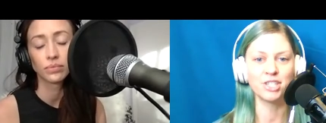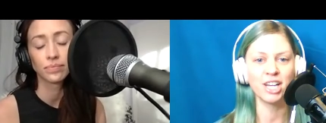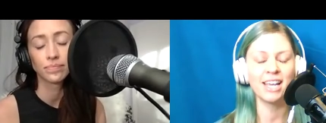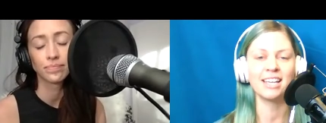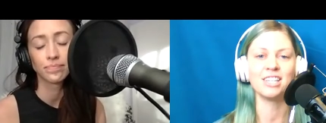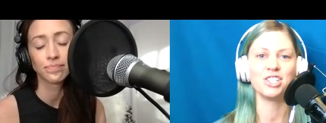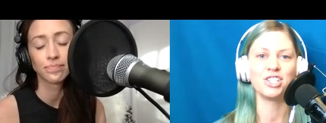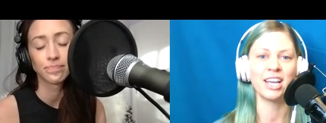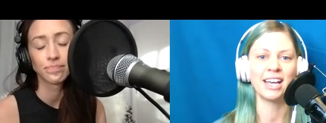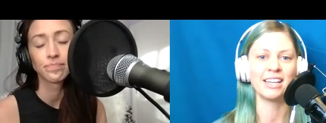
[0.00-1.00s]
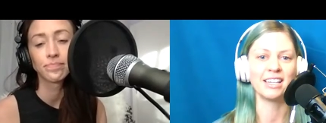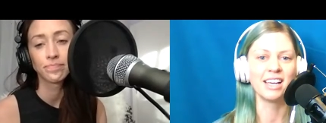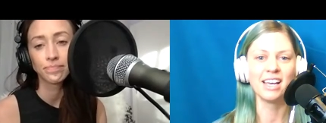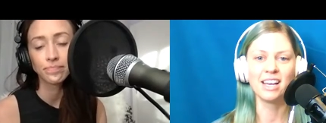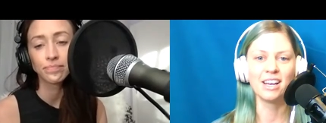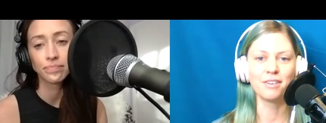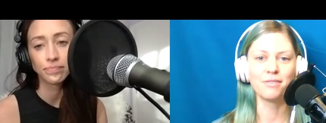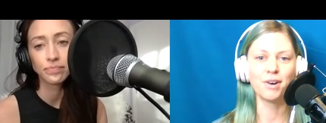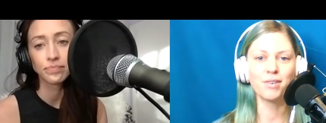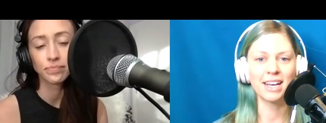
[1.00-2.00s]
Speaker 1: mm-hmm. change and
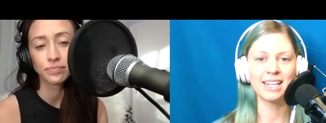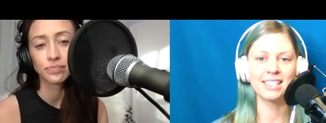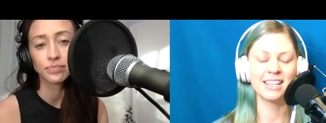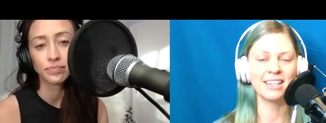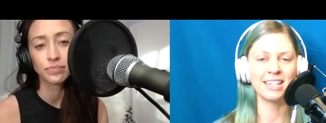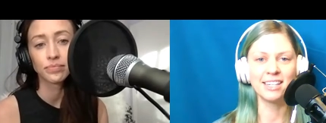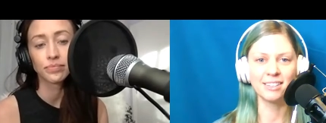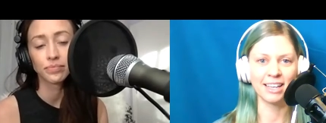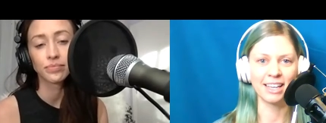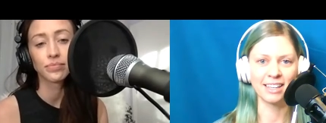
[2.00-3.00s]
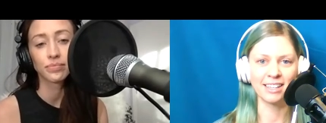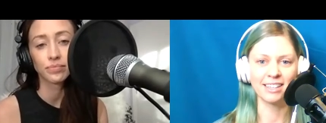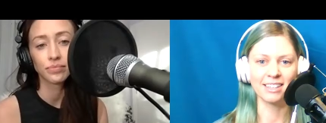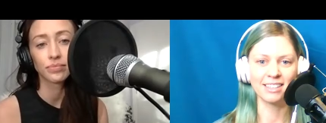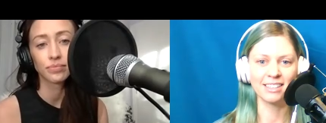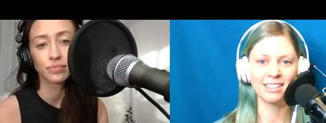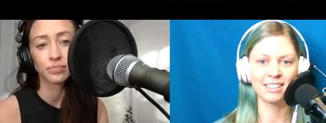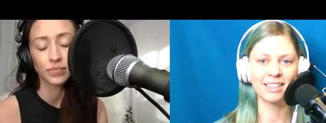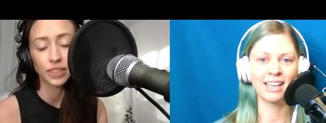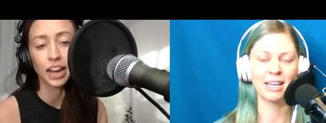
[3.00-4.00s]
focus on healing
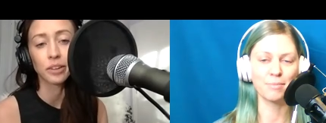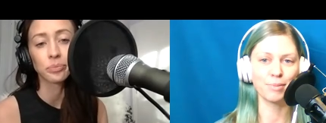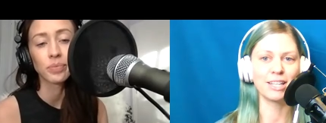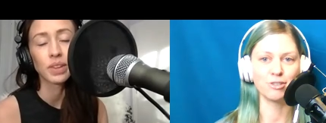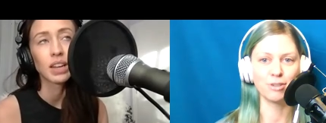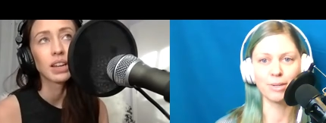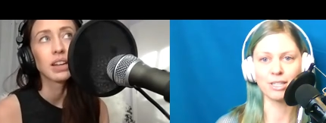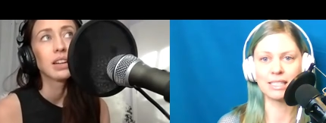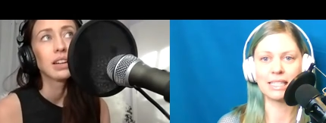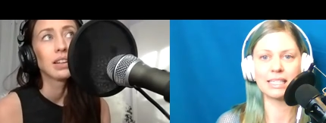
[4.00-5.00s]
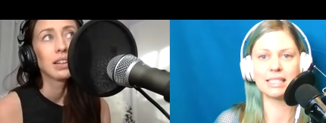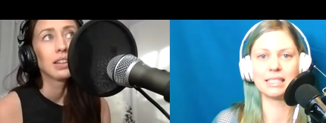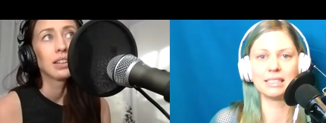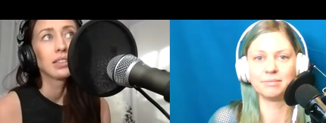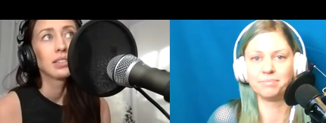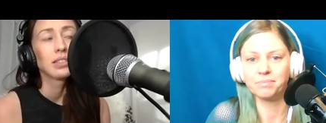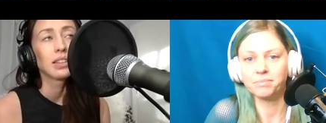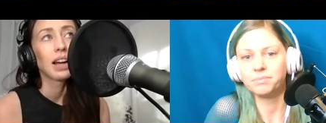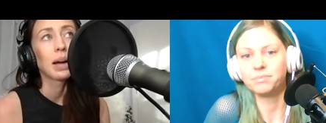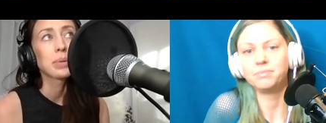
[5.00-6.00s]
yeah. can bring to a person?
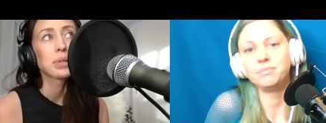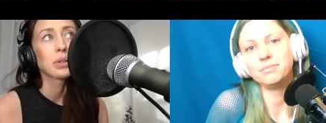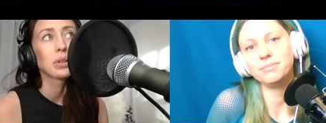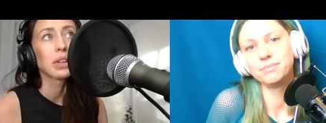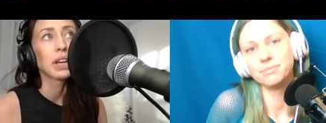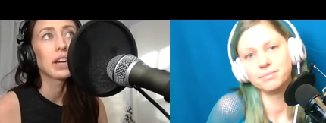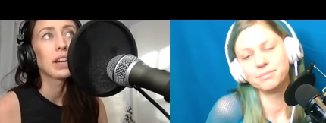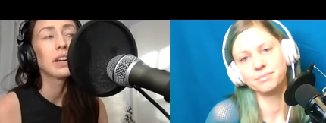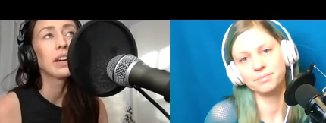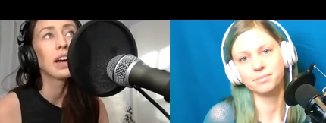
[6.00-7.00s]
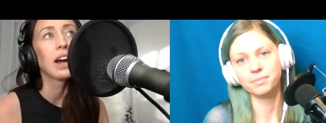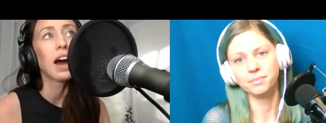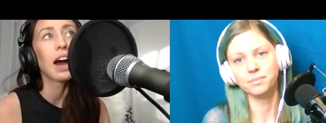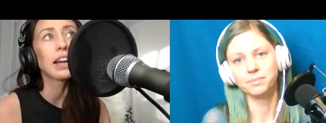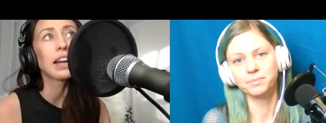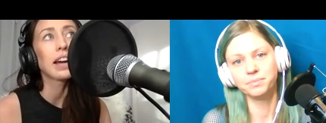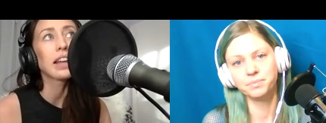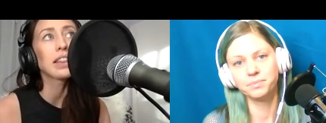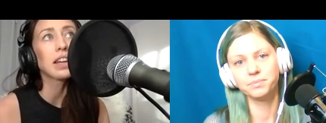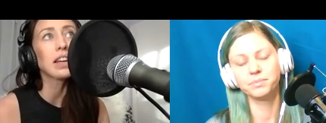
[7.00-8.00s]
Speaker 2: Absolutely. I I
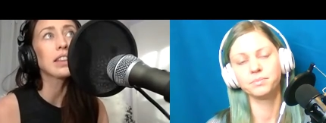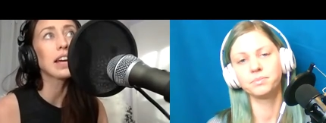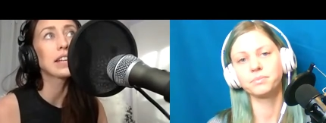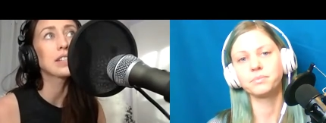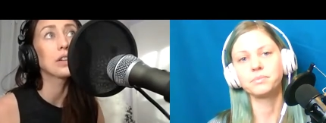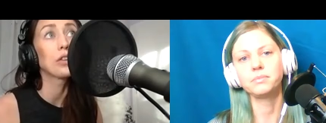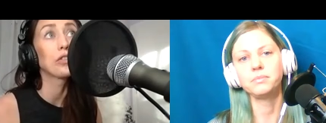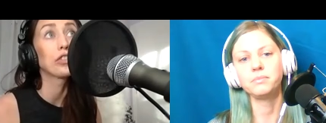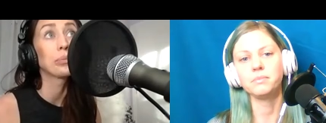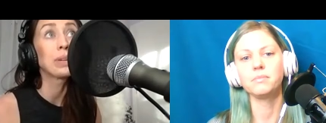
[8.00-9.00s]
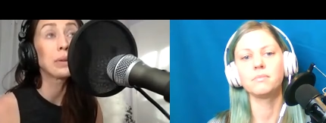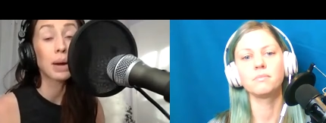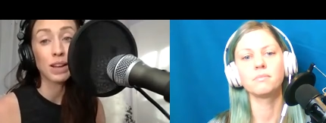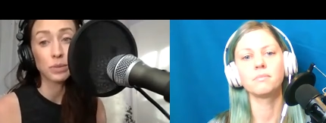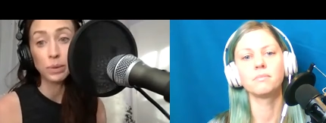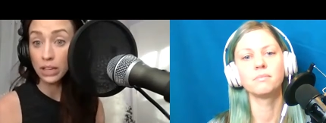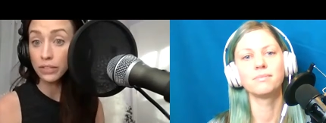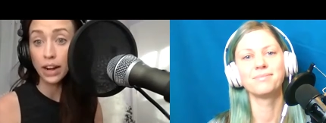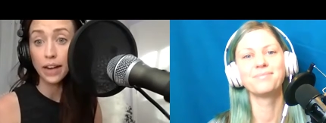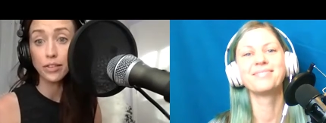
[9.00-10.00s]
think that for me, I'm not speaking
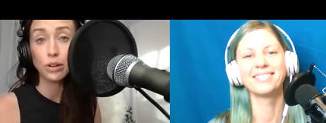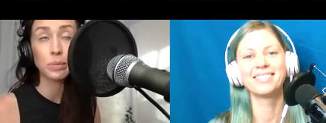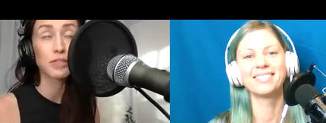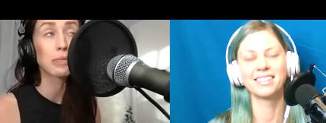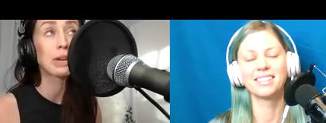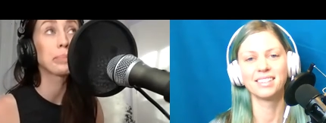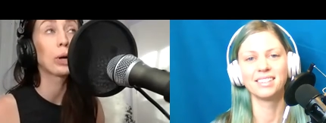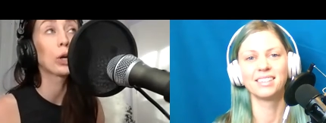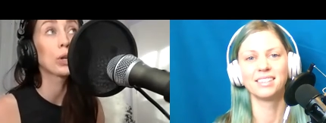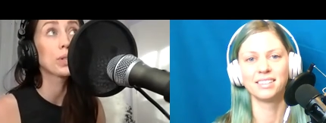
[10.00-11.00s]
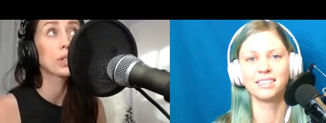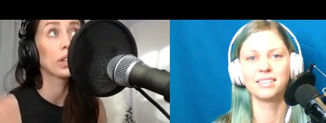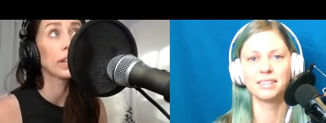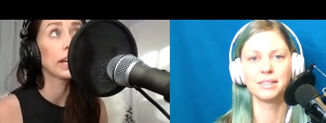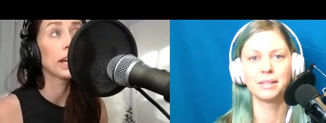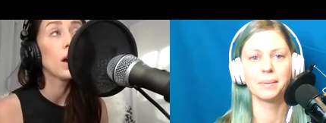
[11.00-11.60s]
for everyone, but for me personally,